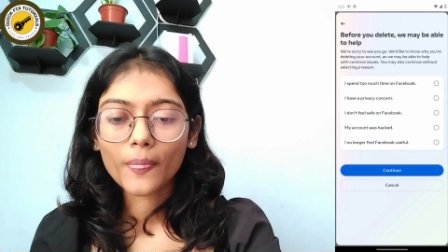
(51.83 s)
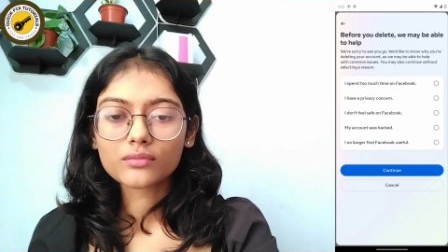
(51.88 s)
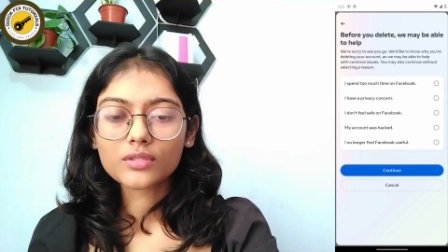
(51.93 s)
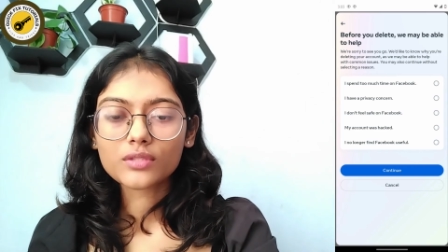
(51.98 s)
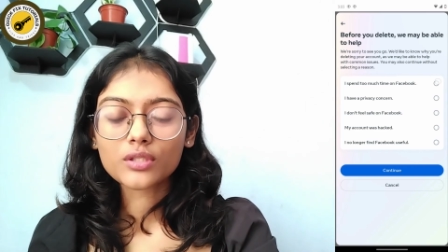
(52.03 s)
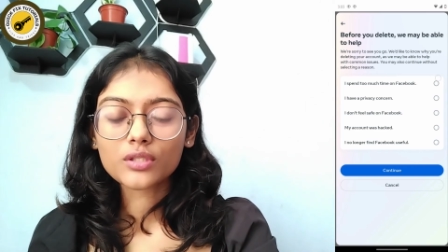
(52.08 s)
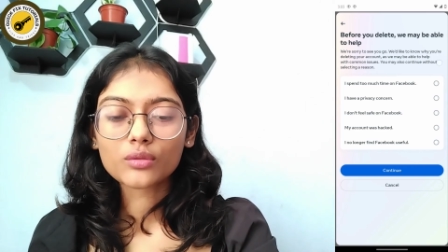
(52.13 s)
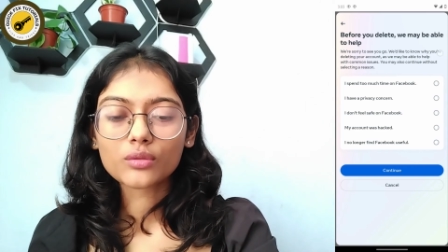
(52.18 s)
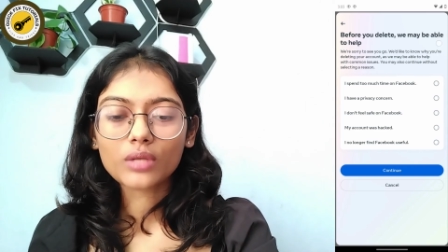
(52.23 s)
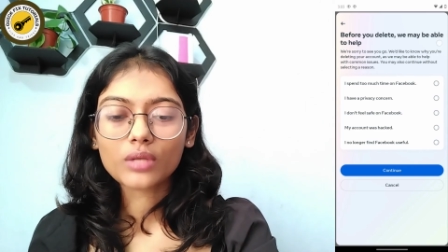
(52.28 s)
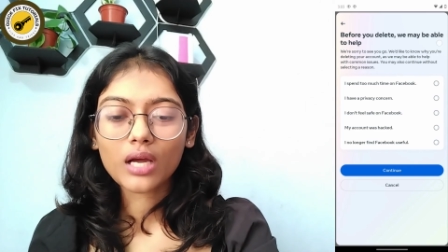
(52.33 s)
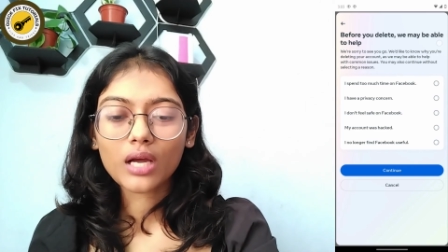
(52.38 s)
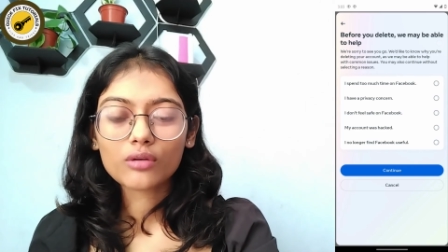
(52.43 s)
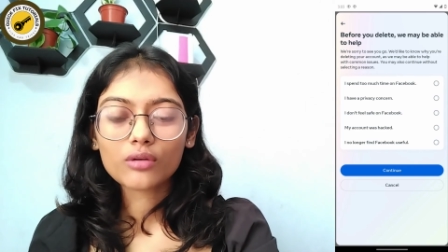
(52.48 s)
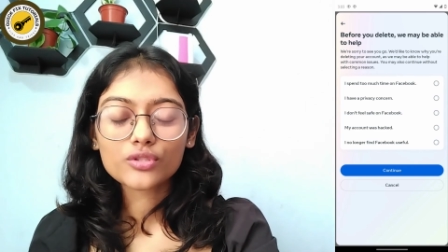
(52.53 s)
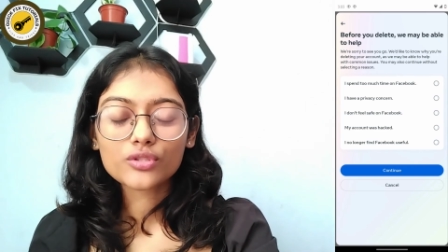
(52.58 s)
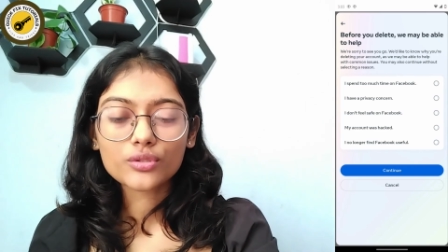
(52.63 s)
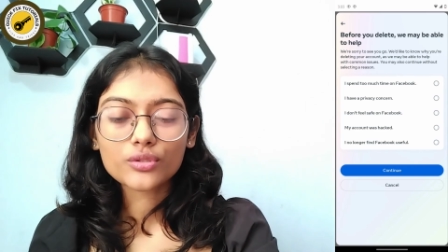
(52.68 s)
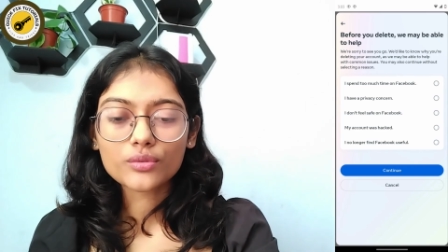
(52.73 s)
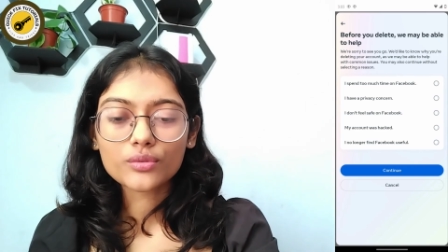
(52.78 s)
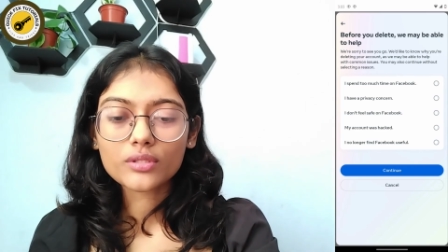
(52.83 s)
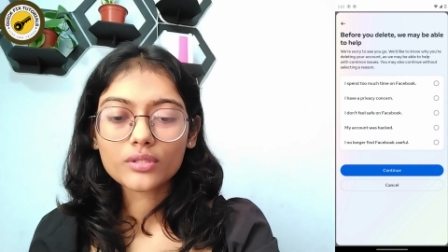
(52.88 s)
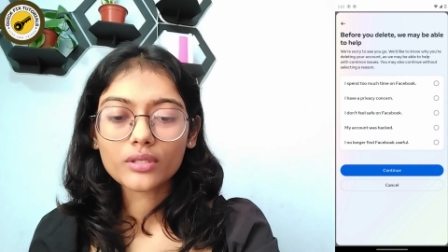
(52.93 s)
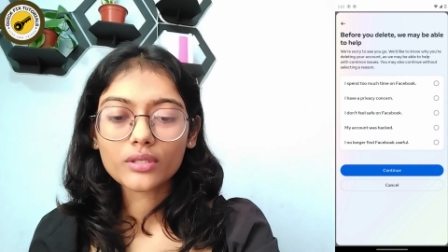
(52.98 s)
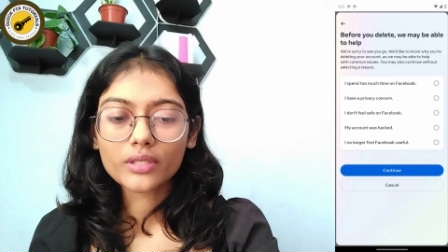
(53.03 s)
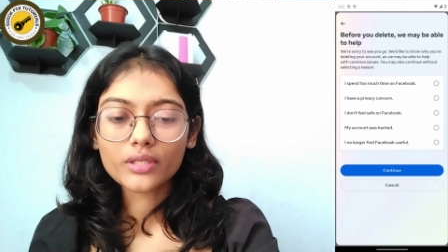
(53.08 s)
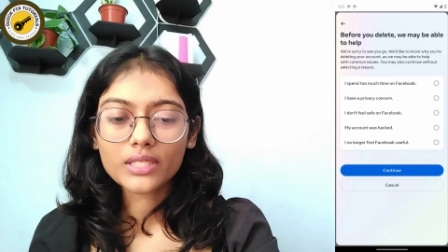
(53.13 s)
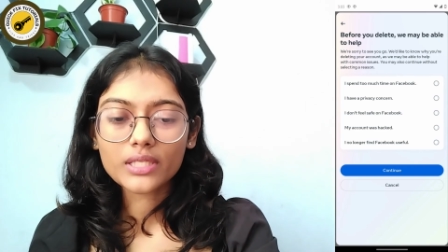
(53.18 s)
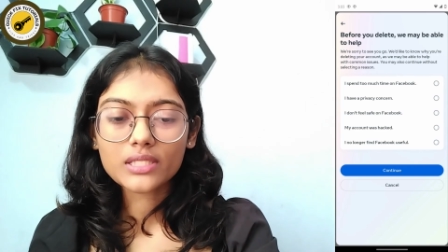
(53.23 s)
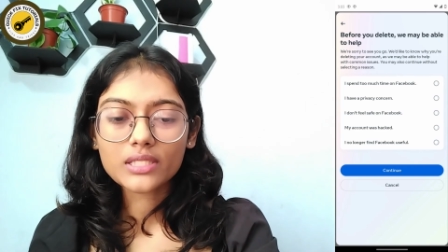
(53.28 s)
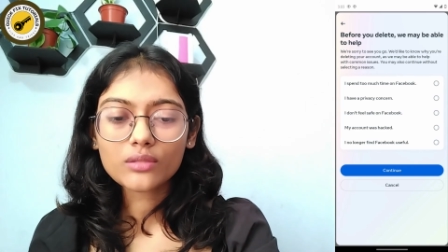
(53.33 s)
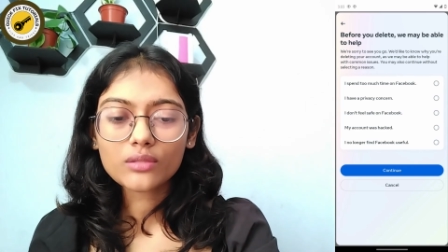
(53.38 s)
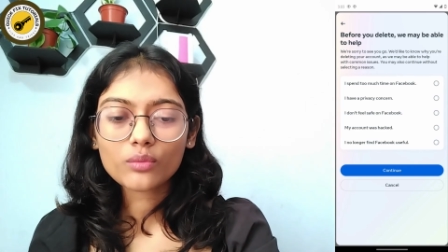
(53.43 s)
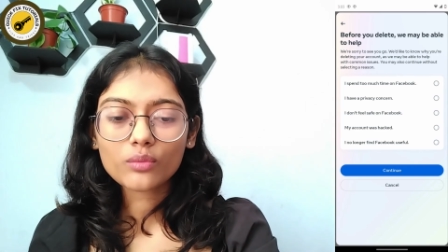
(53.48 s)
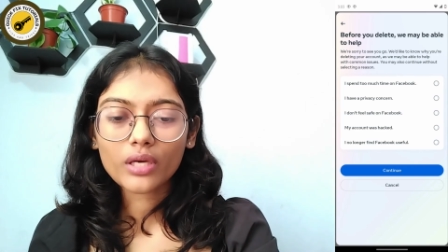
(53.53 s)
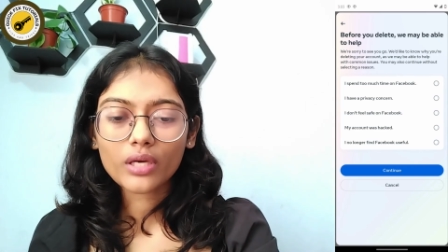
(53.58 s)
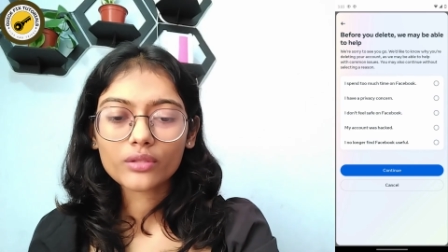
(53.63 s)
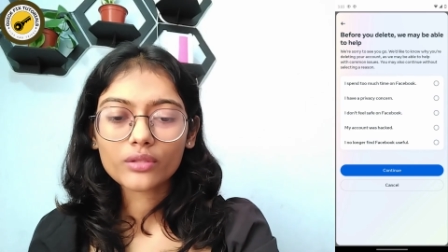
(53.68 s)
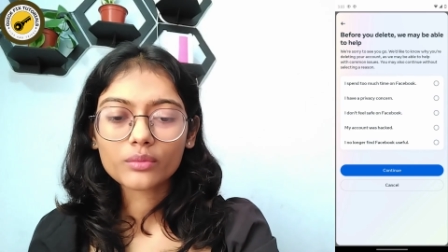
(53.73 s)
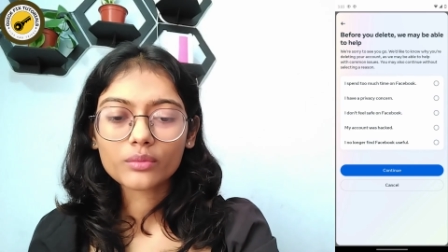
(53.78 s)
so now choose a reason
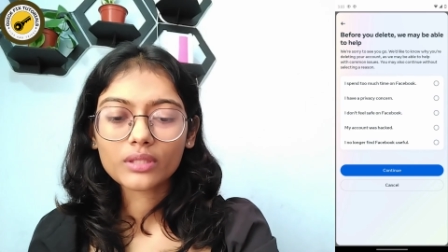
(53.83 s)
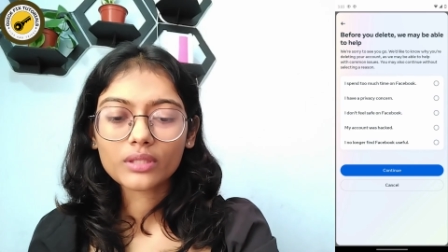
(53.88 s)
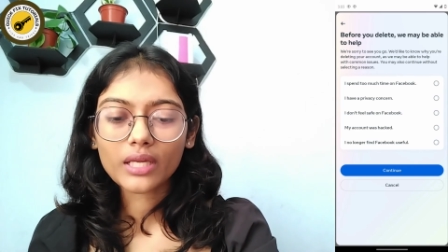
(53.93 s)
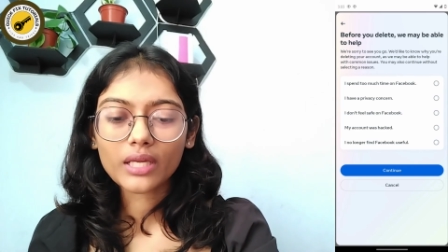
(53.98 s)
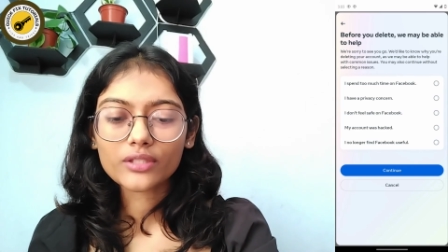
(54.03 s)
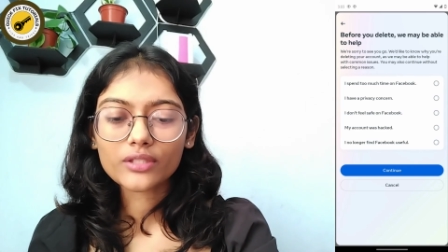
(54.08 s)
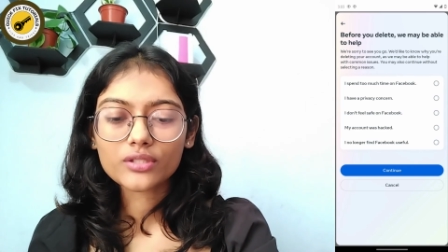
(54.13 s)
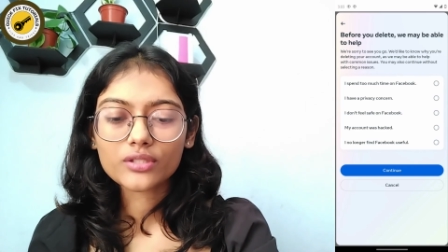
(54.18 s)
why you would like